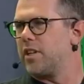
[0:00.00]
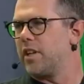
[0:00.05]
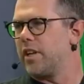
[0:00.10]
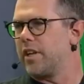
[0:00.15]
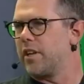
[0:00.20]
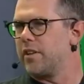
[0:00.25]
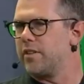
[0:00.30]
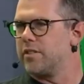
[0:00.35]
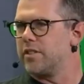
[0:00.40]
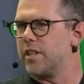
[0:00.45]

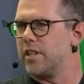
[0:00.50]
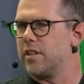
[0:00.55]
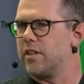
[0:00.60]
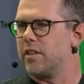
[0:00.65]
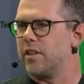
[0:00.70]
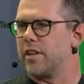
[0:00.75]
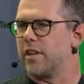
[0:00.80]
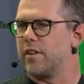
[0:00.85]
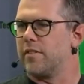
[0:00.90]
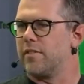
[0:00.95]
like you said,
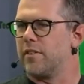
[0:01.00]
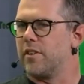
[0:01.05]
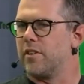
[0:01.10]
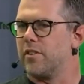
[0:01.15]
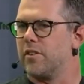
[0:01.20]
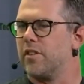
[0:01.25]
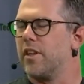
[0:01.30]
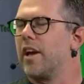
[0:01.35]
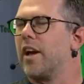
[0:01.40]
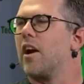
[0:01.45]
like if
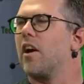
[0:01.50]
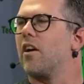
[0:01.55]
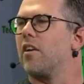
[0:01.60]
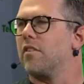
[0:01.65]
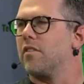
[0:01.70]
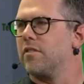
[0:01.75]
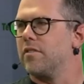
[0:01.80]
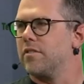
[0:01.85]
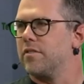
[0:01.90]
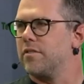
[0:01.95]
you're there
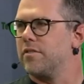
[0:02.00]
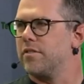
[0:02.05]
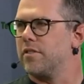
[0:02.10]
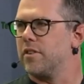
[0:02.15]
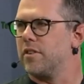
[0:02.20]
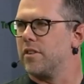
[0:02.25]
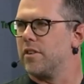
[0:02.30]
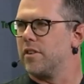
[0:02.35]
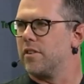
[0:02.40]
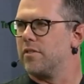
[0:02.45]

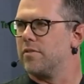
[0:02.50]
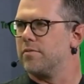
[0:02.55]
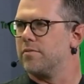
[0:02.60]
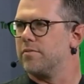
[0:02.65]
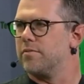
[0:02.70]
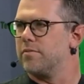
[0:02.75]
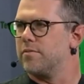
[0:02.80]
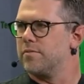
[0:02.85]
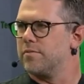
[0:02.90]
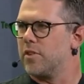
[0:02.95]
for
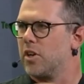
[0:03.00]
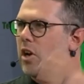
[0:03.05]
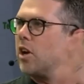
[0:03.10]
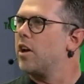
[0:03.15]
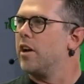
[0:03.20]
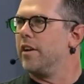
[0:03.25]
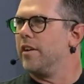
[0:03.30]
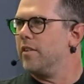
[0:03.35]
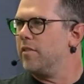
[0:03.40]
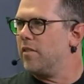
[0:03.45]

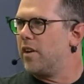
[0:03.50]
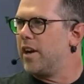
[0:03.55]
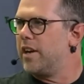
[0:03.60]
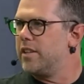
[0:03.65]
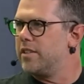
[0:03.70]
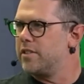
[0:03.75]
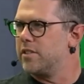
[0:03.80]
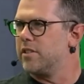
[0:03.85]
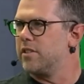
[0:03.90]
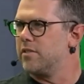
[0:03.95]
good,
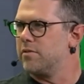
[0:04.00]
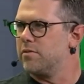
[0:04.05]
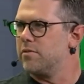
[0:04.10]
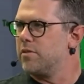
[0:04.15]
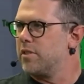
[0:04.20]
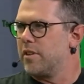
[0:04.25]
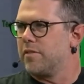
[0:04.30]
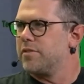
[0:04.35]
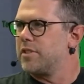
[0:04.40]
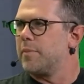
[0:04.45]
right? So
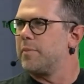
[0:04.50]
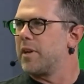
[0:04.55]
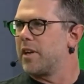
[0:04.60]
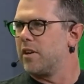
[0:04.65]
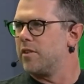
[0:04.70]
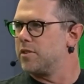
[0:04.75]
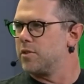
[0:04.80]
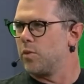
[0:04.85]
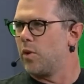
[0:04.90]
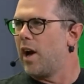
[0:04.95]
if something
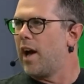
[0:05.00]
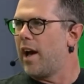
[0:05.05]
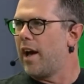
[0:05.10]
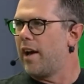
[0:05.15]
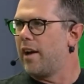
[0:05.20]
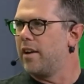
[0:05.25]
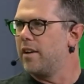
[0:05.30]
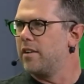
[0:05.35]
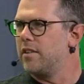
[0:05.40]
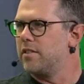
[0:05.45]
goes
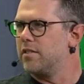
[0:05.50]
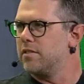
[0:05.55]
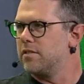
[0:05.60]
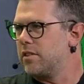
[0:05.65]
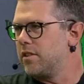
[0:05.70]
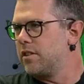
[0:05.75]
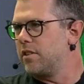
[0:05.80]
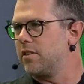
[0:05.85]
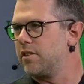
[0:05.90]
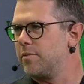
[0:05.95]
away,
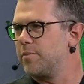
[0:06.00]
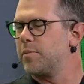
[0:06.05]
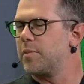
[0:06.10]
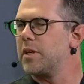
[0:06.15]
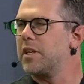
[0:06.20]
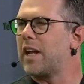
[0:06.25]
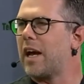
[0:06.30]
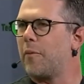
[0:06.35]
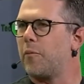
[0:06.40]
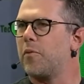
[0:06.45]

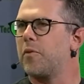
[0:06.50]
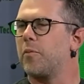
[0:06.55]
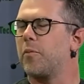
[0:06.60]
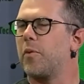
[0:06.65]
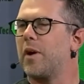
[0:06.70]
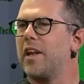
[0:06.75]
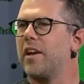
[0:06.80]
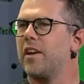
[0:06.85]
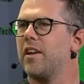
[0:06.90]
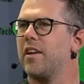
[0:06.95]
but
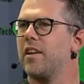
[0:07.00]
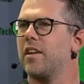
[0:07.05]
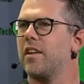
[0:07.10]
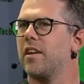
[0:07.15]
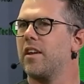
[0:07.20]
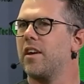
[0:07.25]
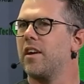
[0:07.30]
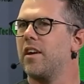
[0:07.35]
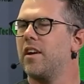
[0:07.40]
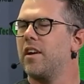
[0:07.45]
when
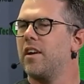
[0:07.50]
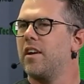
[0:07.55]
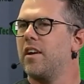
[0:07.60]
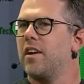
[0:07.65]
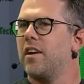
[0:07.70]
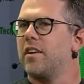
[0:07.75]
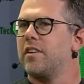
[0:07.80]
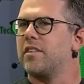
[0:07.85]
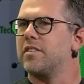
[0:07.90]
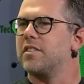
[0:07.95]

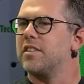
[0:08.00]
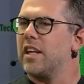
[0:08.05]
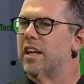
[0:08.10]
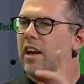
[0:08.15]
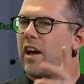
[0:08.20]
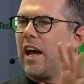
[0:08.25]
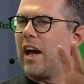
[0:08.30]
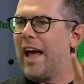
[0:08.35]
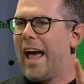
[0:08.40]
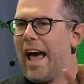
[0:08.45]
doesn't
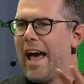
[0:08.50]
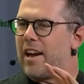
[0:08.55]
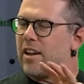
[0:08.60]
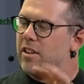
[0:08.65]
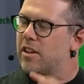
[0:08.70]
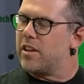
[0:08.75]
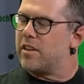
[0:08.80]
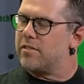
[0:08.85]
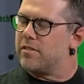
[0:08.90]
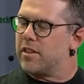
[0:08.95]
that add a
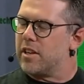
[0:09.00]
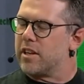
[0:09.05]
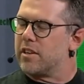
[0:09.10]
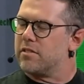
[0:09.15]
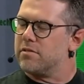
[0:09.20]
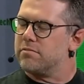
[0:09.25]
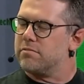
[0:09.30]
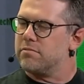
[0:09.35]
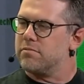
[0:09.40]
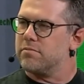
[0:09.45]
lot of like
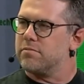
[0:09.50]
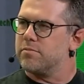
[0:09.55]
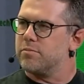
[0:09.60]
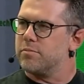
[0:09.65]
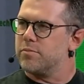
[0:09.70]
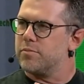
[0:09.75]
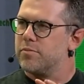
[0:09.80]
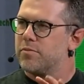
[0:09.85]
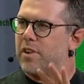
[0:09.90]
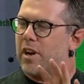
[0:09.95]

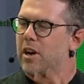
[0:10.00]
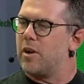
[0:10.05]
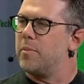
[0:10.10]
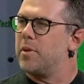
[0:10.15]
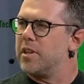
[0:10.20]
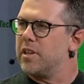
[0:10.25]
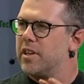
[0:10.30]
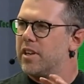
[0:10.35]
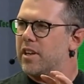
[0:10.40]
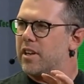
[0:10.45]

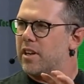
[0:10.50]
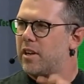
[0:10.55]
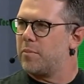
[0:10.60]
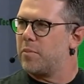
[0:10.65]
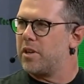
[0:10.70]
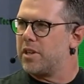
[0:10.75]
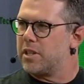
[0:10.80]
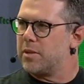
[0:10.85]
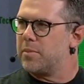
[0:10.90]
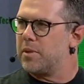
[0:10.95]
variability and
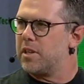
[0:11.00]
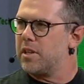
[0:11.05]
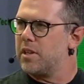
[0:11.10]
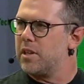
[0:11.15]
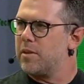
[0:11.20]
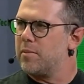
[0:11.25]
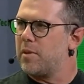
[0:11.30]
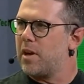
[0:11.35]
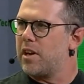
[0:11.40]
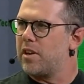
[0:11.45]
unpredictability
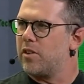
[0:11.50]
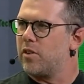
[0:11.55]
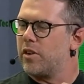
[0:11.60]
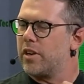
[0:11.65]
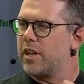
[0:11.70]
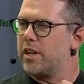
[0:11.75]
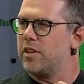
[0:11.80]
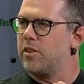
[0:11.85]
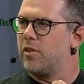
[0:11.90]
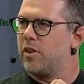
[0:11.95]
of the model, or
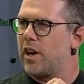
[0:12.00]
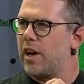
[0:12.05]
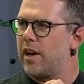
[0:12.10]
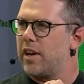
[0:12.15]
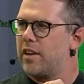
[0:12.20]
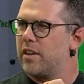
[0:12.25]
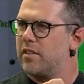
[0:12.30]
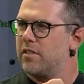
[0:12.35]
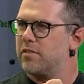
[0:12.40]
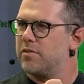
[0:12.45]
can you
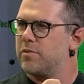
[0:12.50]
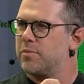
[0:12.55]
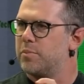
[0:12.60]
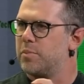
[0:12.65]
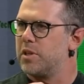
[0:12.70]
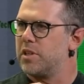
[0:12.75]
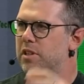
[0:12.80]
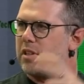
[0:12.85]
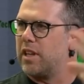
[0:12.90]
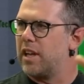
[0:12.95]
kind of
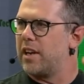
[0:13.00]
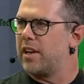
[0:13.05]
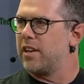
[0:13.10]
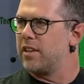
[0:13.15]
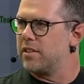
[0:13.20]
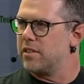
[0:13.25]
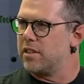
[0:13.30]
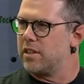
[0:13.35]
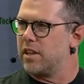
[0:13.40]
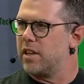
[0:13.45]
build that
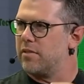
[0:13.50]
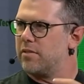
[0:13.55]
into the